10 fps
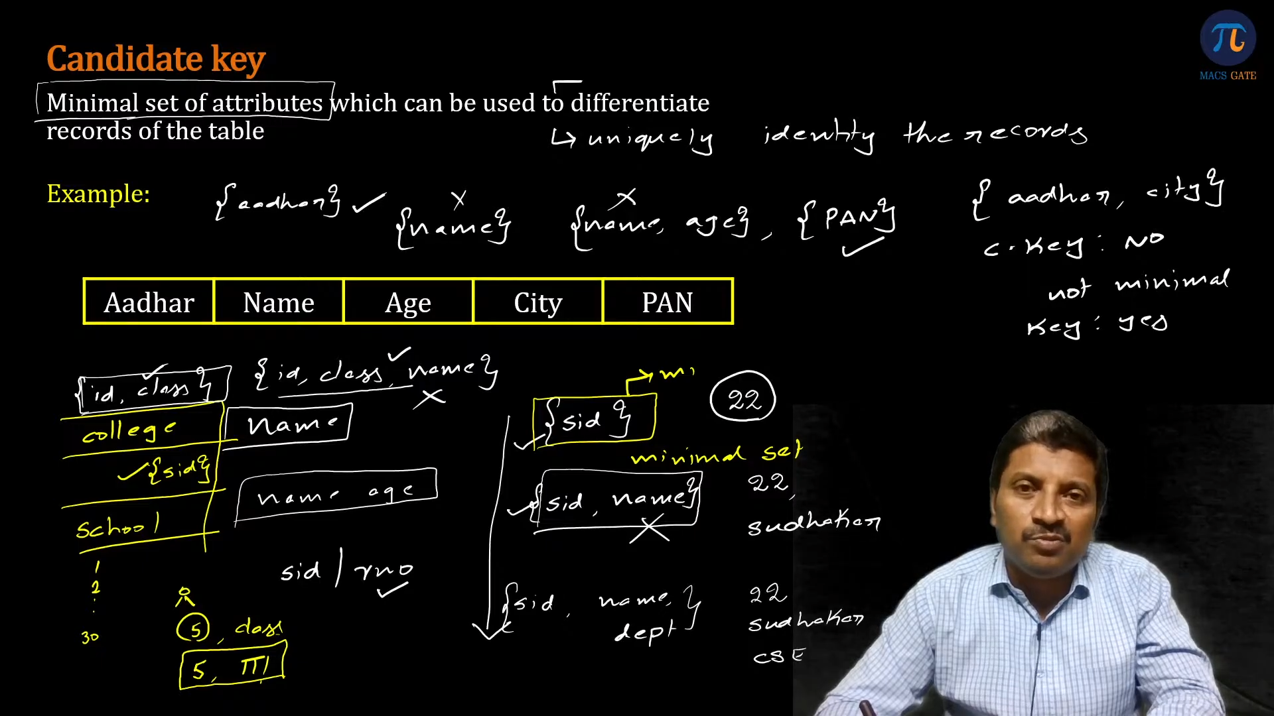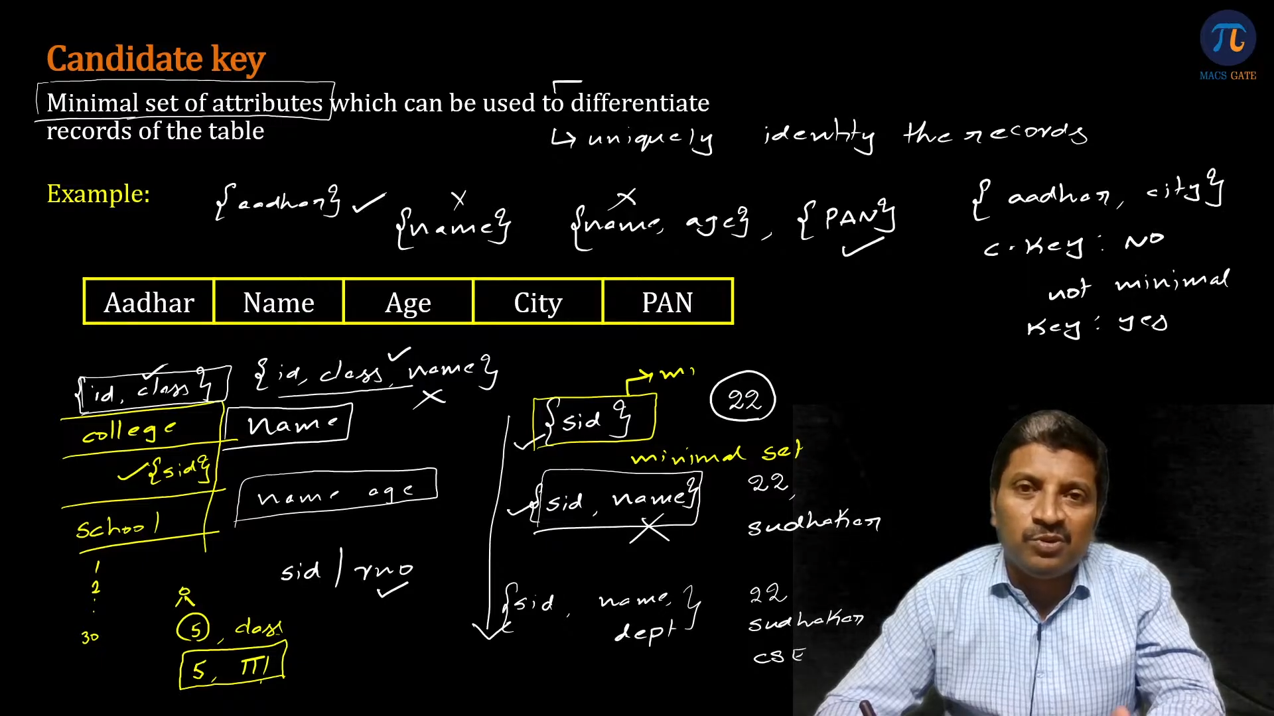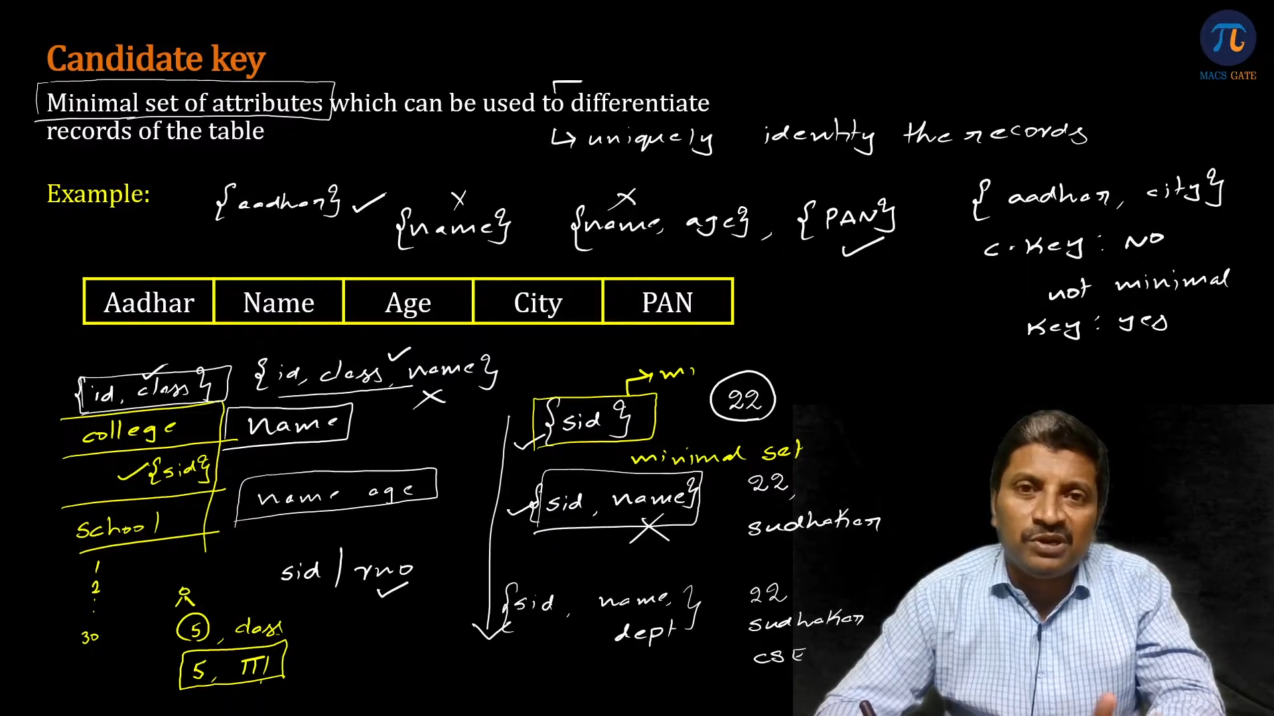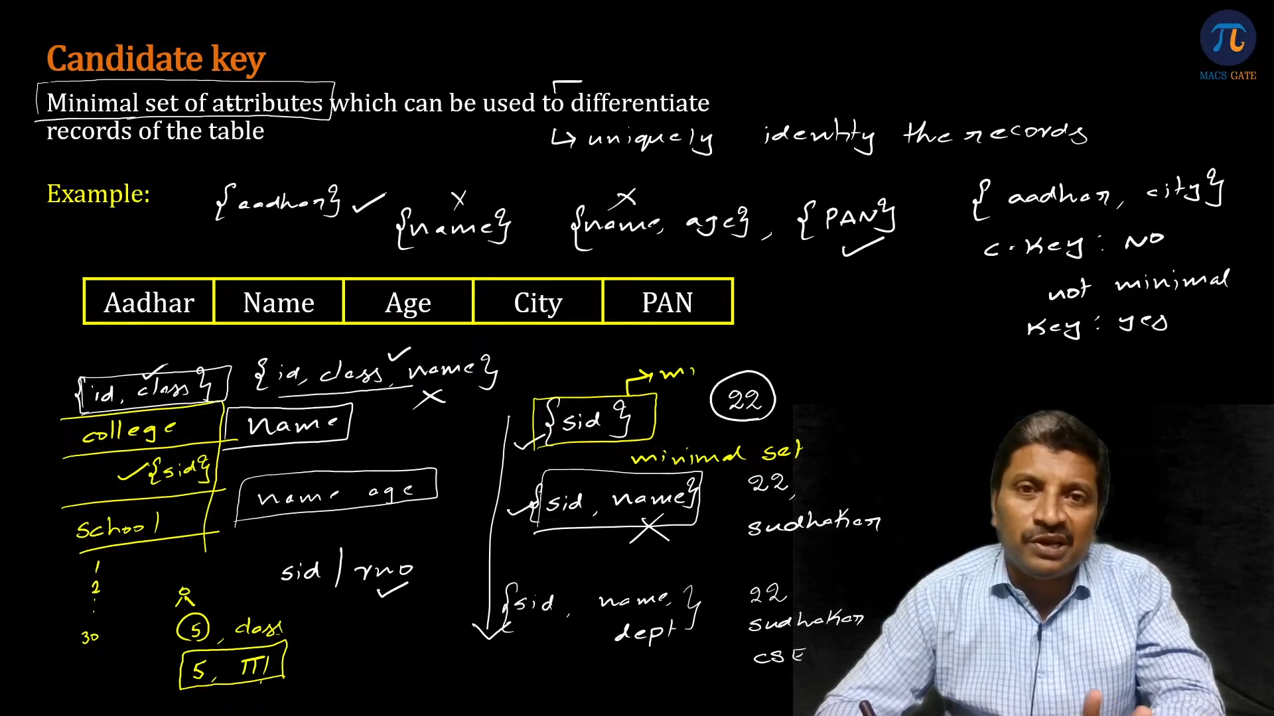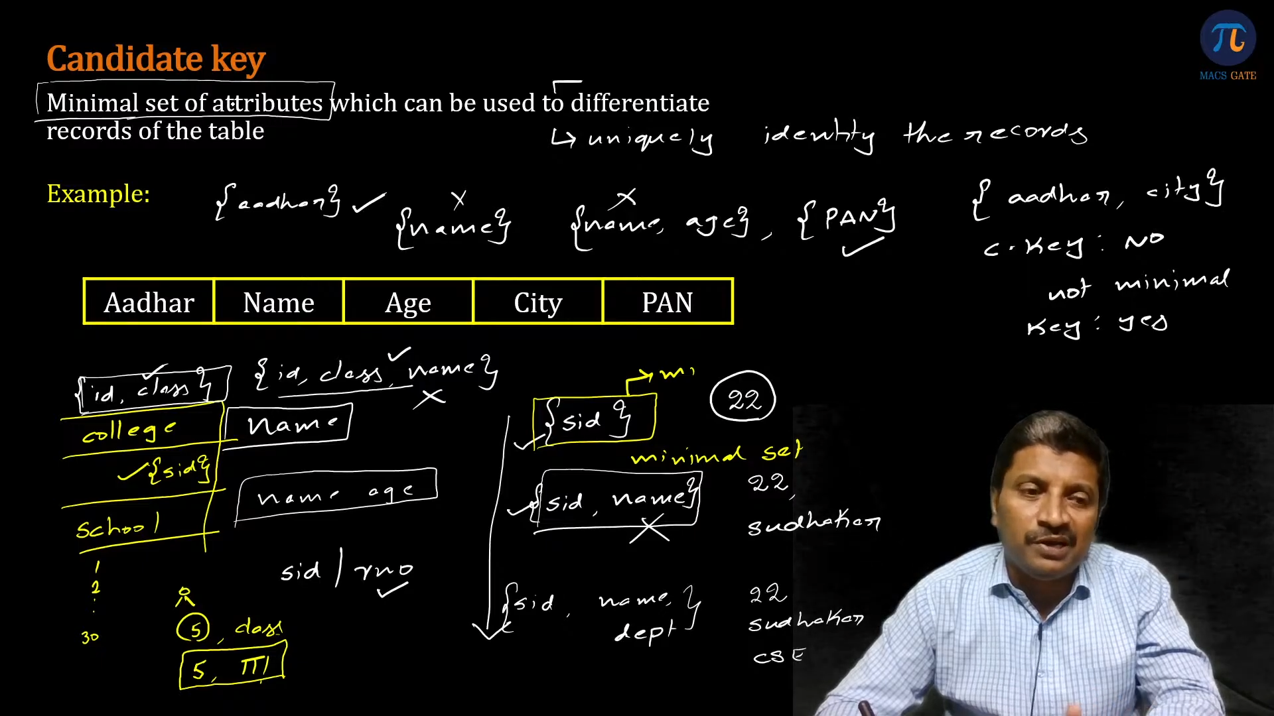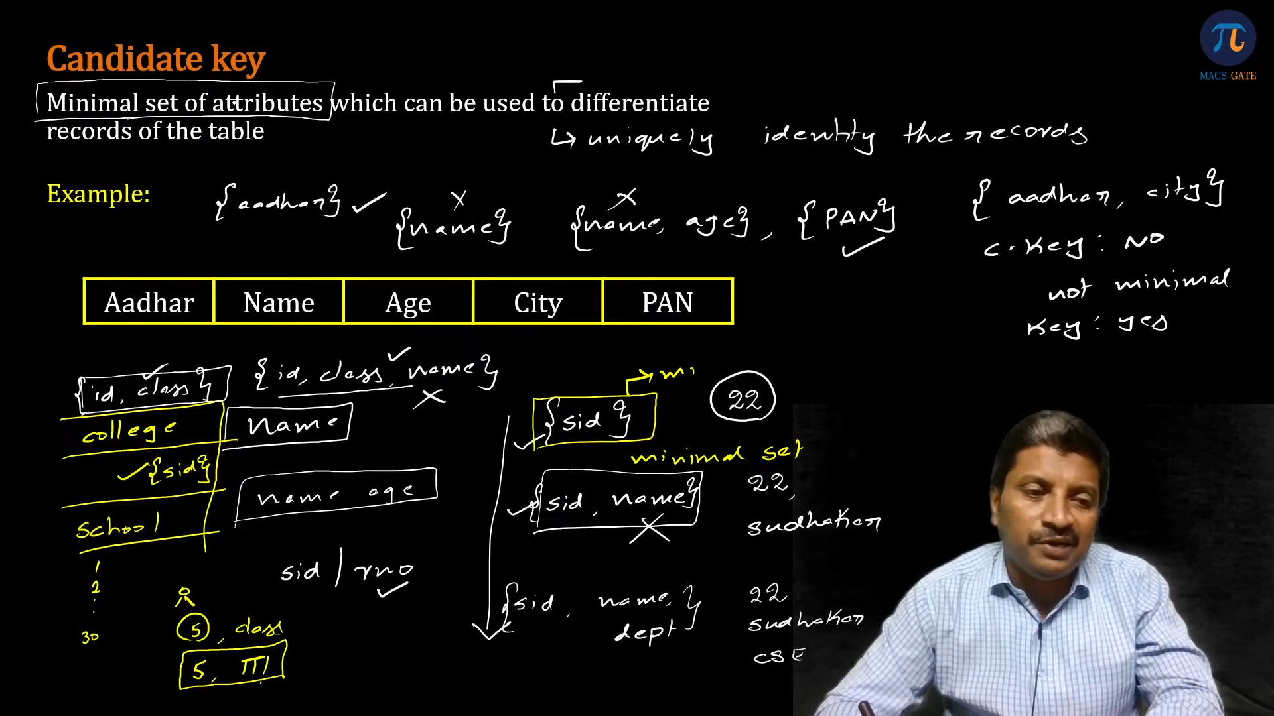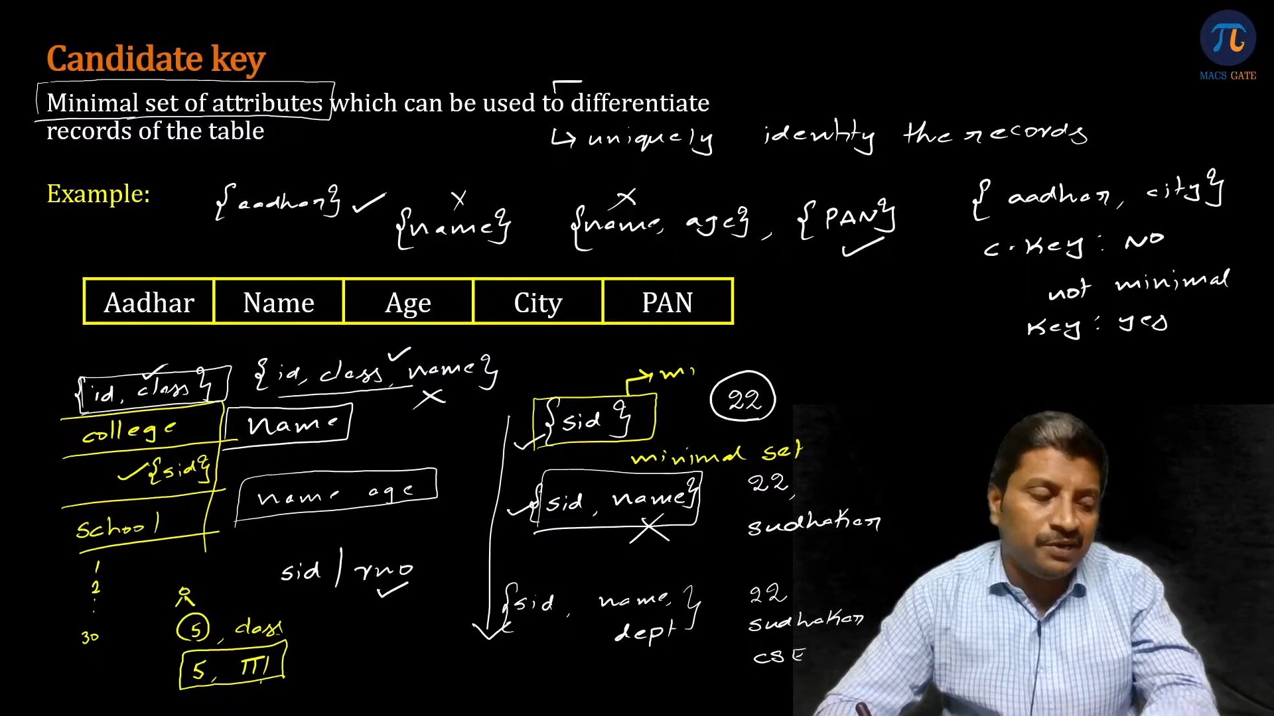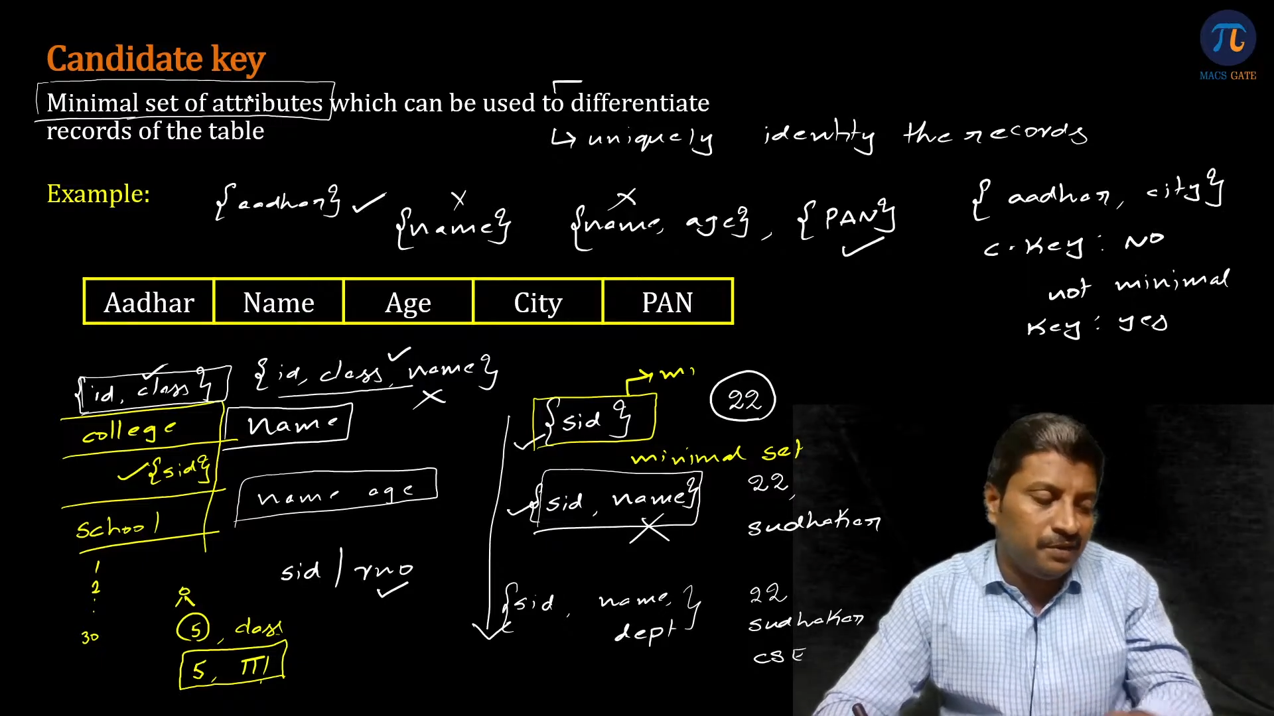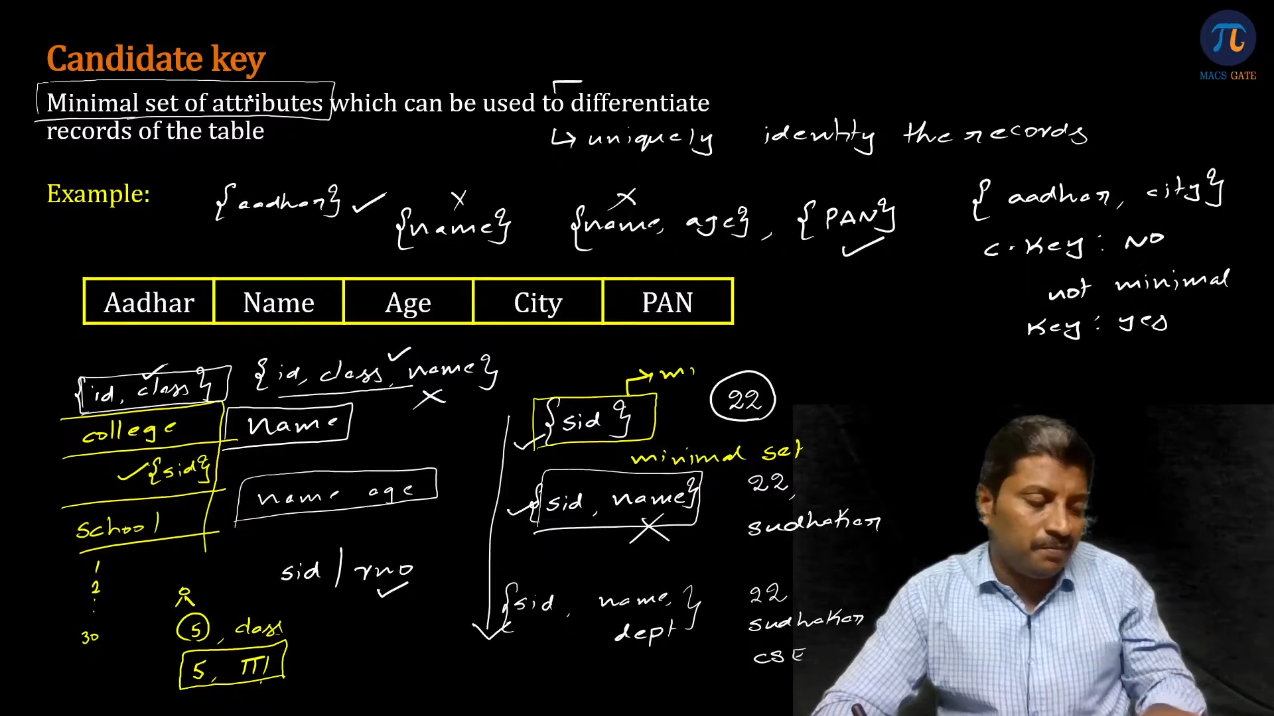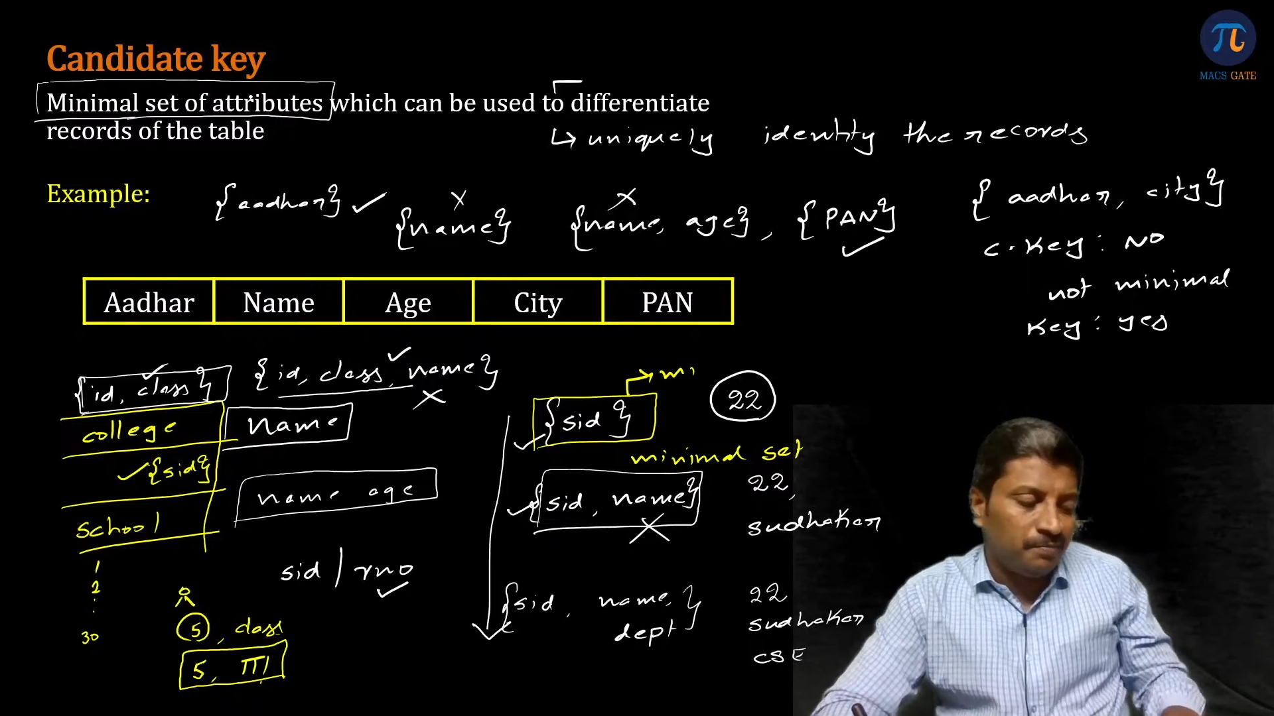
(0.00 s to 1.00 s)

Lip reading: about candidate key.